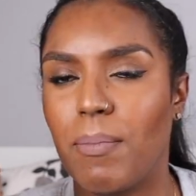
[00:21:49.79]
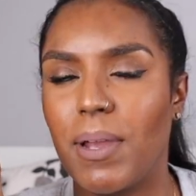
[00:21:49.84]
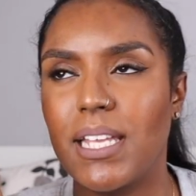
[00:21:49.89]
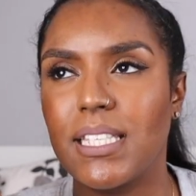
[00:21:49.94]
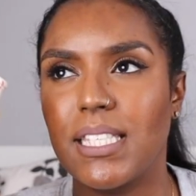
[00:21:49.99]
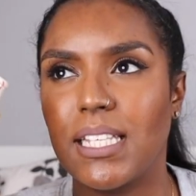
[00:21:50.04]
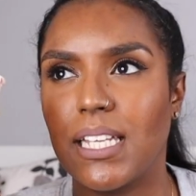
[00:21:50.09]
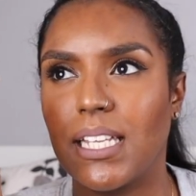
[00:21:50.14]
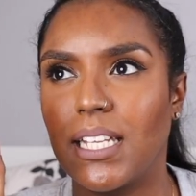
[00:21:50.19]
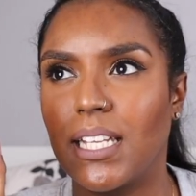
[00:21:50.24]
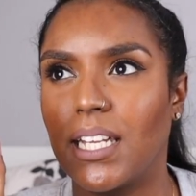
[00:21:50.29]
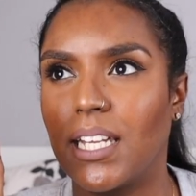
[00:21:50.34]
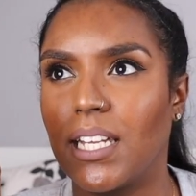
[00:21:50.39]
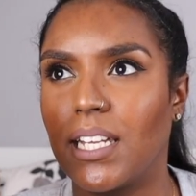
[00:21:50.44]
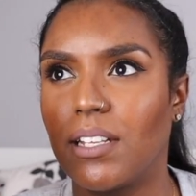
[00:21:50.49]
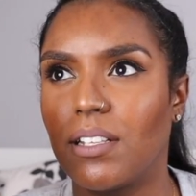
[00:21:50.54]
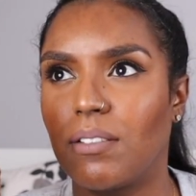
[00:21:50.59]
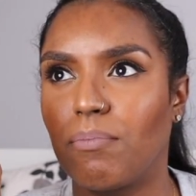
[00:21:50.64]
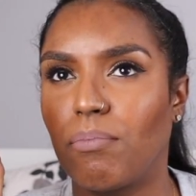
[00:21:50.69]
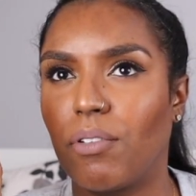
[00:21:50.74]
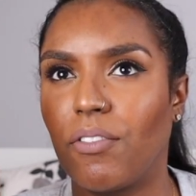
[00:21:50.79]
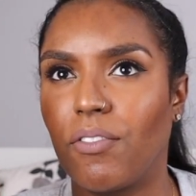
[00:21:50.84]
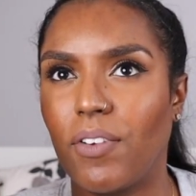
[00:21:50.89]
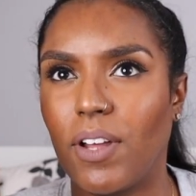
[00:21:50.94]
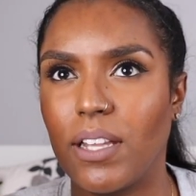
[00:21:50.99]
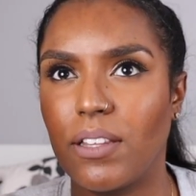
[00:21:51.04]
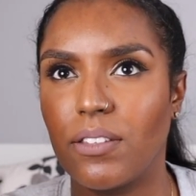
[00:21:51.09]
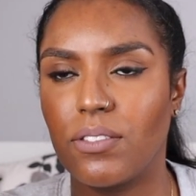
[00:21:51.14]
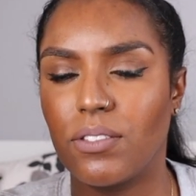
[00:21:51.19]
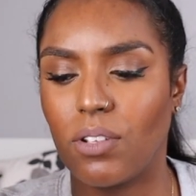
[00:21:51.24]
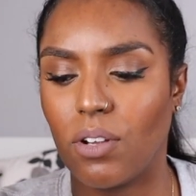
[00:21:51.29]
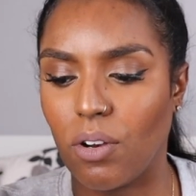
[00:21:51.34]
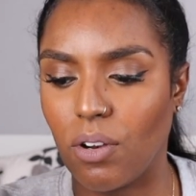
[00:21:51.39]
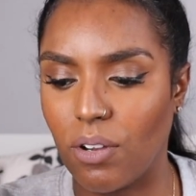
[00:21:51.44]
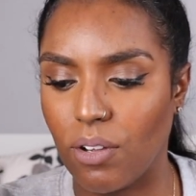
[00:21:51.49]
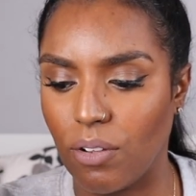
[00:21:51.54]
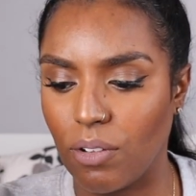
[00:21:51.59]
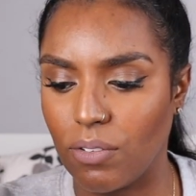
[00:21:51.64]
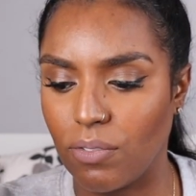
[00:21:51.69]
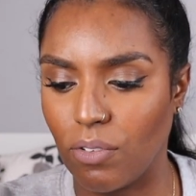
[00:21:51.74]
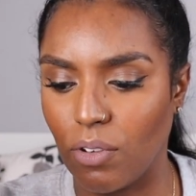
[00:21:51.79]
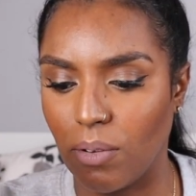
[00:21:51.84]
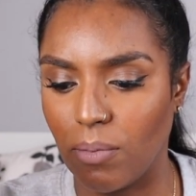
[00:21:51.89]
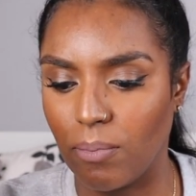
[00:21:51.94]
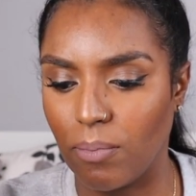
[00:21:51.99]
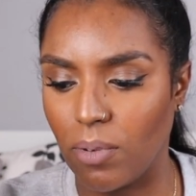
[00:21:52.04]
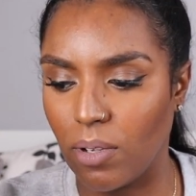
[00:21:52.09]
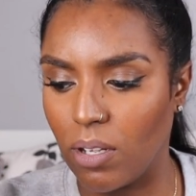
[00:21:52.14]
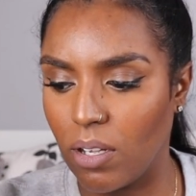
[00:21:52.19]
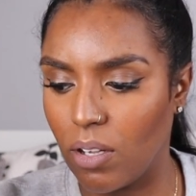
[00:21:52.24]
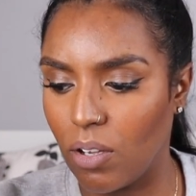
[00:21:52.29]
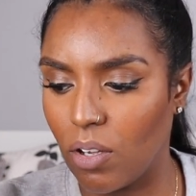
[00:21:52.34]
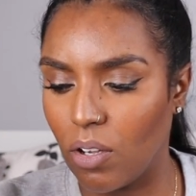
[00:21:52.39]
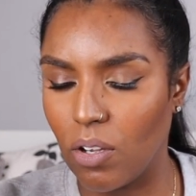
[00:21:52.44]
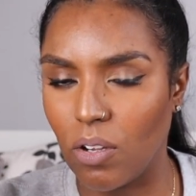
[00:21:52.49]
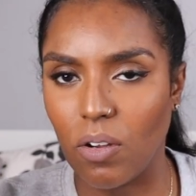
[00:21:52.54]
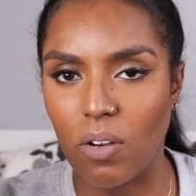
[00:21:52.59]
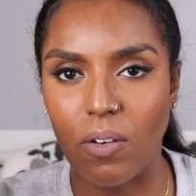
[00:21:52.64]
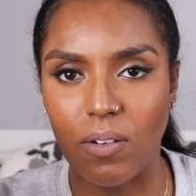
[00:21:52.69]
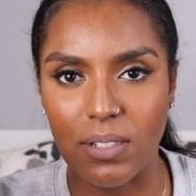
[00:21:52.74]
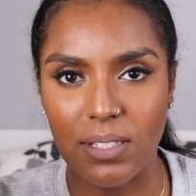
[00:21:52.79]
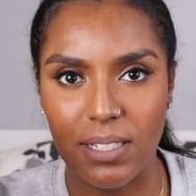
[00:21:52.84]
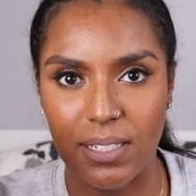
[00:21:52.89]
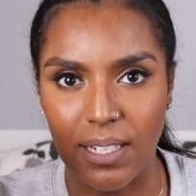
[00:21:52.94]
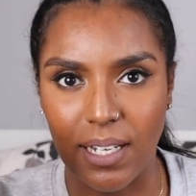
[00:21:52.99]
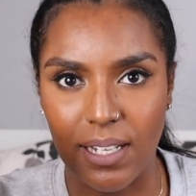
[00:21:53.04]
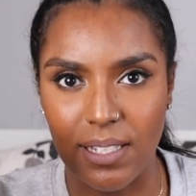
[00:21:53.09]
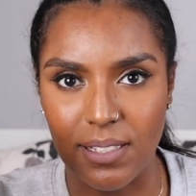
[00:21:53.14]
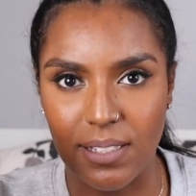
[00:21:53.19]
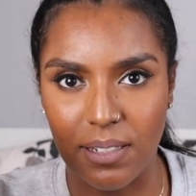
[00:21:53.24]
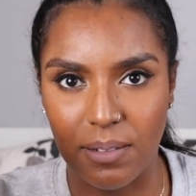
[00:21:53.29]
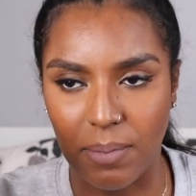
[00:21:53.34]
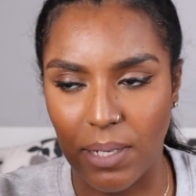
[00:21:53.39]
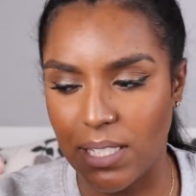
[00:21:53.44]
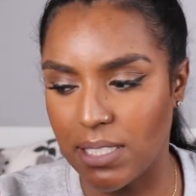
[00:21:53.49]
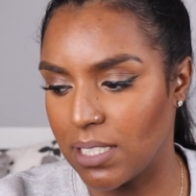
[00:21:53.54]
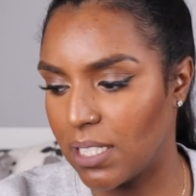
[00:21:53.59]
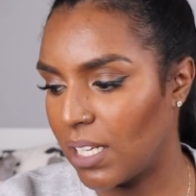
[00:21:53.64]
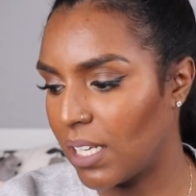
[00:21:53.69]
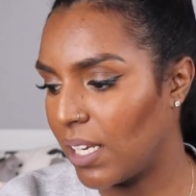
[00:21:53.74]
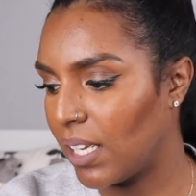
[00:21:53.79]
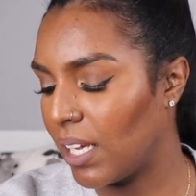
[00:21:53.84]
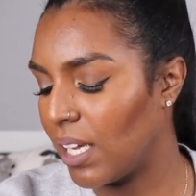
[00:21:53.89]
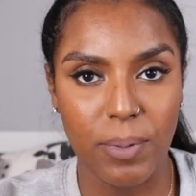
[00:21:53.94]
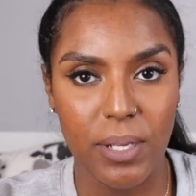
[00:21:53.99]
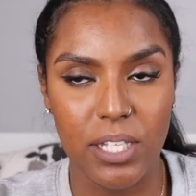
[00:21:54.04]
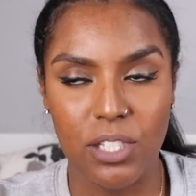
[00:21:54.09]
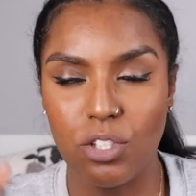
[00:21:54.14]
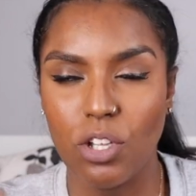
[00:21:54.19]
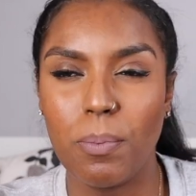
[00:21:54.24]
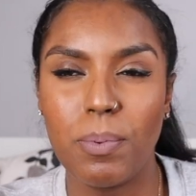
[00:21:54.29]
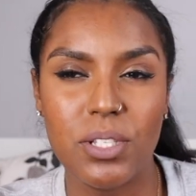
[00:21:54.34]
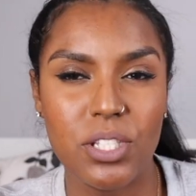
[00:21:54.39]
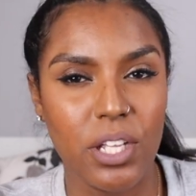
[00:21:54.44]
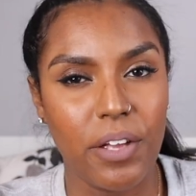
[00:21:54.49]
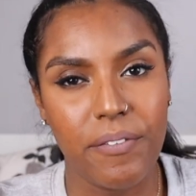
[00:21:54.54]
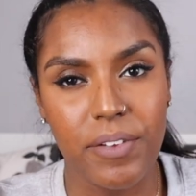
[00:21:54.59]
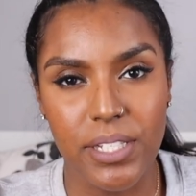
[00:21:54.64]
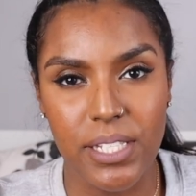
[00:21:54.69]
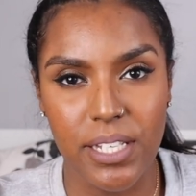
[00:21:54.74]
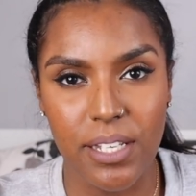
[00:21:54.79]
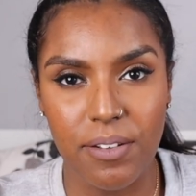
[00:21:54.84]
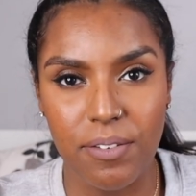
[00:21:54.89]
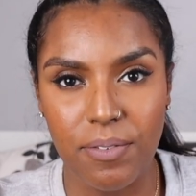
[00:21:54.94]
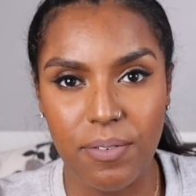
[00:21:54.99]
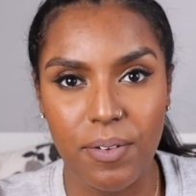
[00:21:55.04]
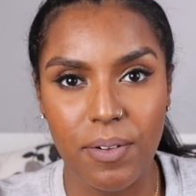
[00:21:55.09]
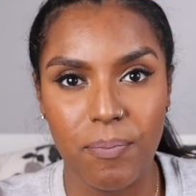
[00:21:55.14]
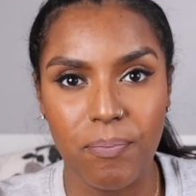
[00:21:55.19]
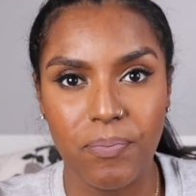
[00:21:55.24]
Basically, it prevents the oils from oxidizing, basically. But it's not a preservative.